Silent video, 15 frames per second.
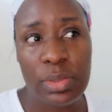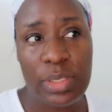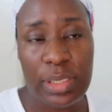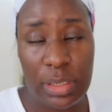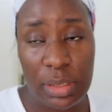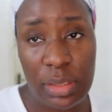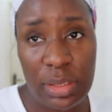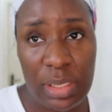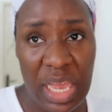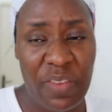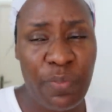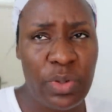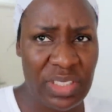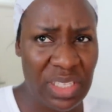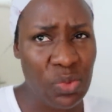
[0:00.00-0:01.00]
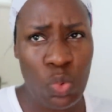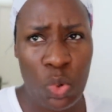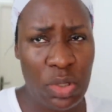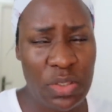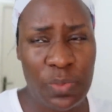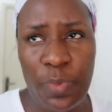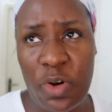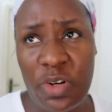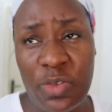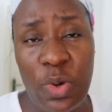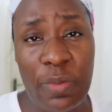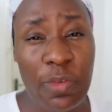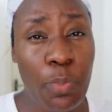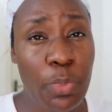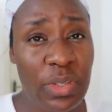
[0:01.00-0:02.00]
since, I posted once, but the
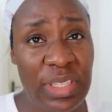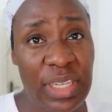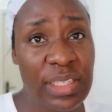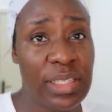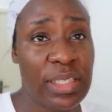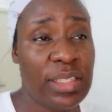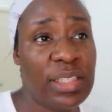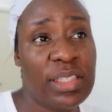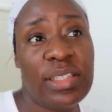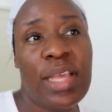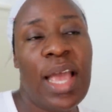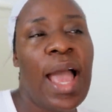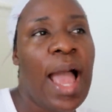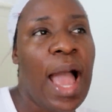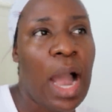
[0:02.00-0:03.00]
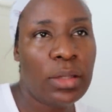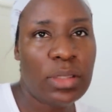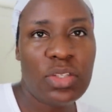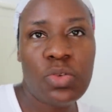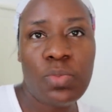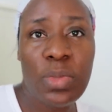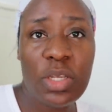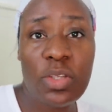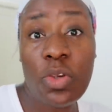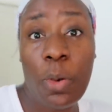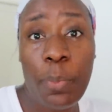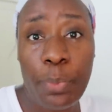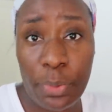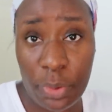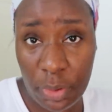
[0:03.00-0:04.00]
reason why I've not posted since is I want to make
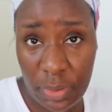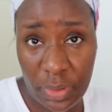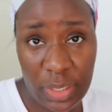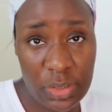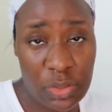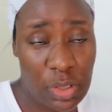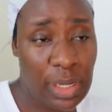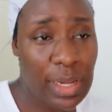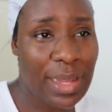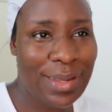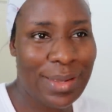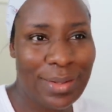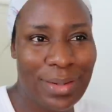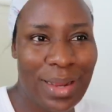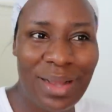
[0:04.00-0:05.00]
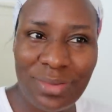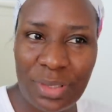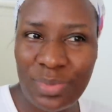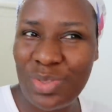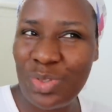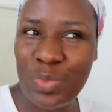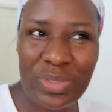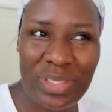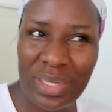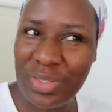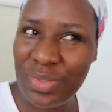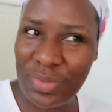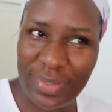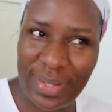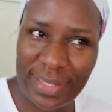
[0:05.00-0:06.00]
some progress so that I can have something to be
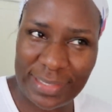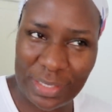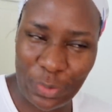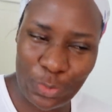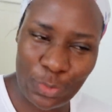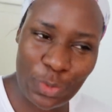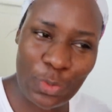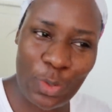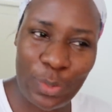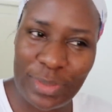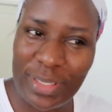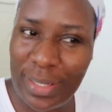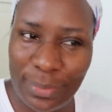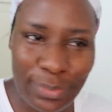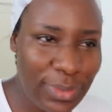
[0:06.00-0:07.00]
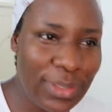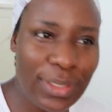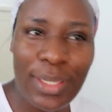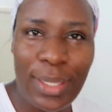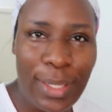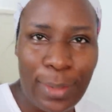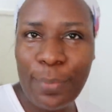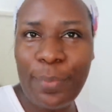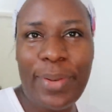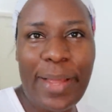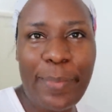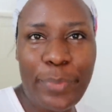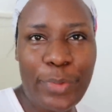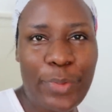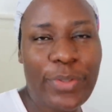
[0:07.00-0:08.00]
telling you guys. I don't just come there and be
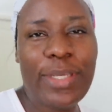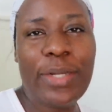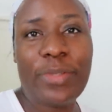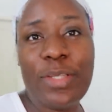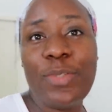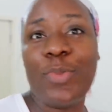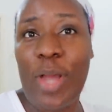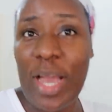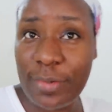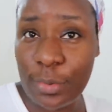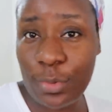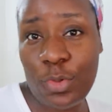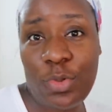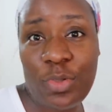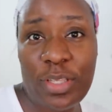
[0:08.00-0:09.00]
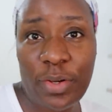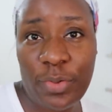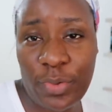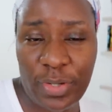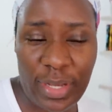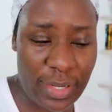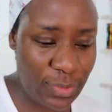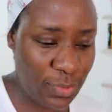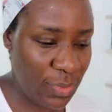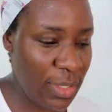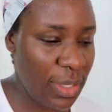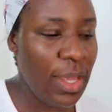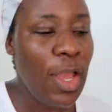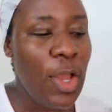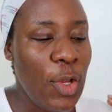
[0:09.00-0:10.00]
blabbing, okay? I'm supposed to have something to tell you guys,
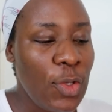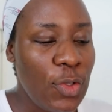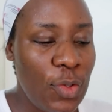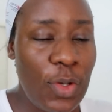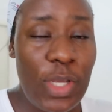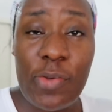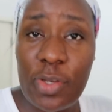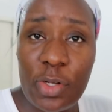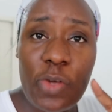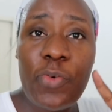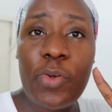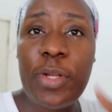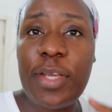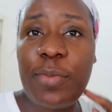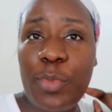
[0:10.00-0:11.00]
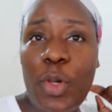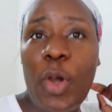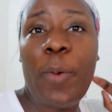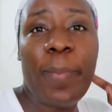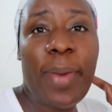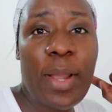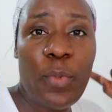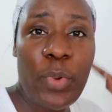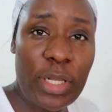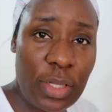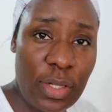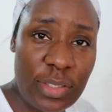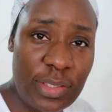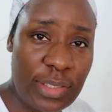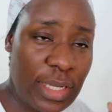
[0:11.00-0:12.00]
okay? So if you're not following me on my
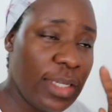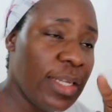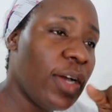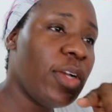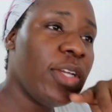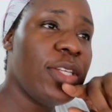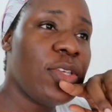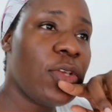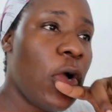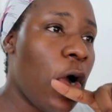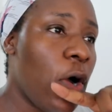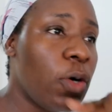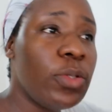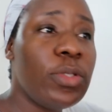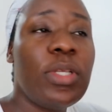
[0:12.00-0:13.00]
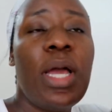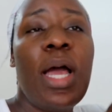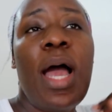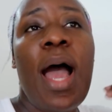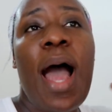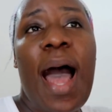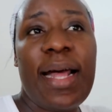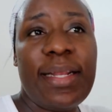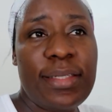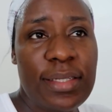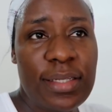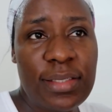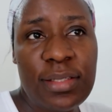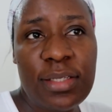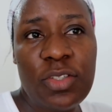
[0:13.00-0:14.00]
weight loss channel, it's called
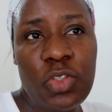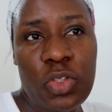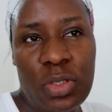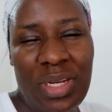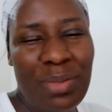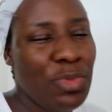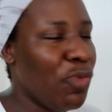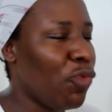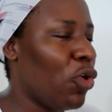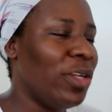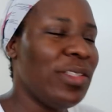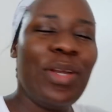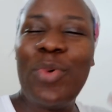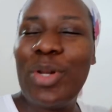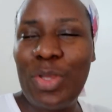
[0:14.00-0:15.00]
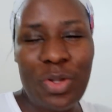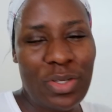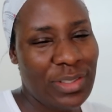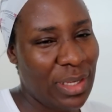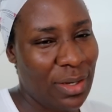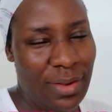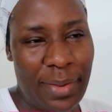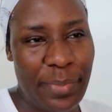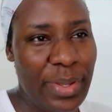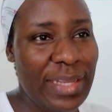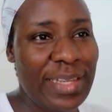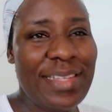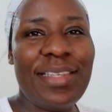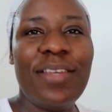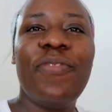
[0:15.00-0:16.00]
Adaeze's Journey. Let me call it the weight loss channel, I
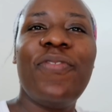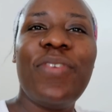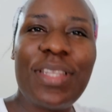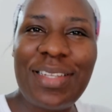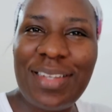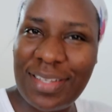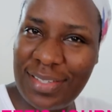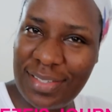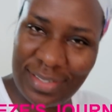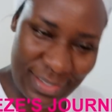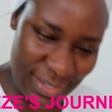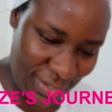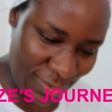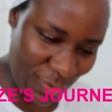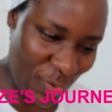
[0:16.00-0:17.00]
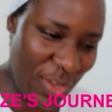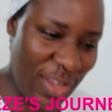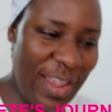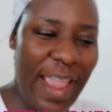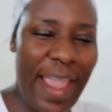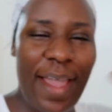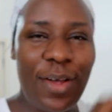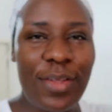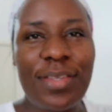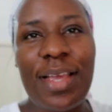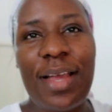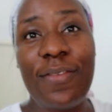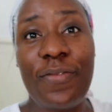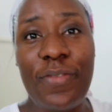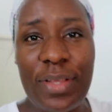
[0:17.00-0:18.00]
beg. It's a fitness channel, a health
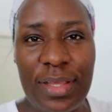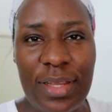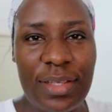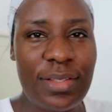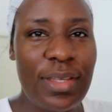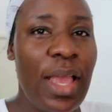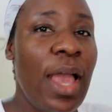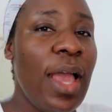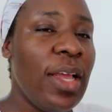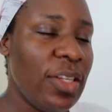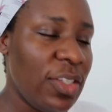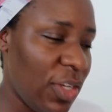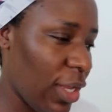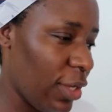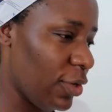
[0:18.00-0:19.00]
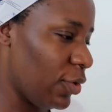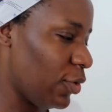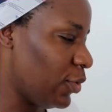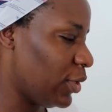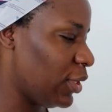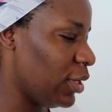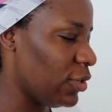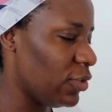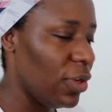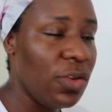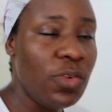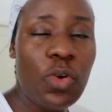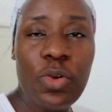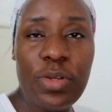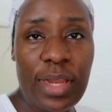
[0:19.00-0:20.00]
and fitness channel, okay? It's
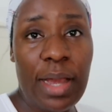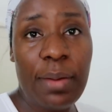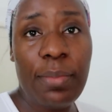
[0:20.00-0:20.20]
not only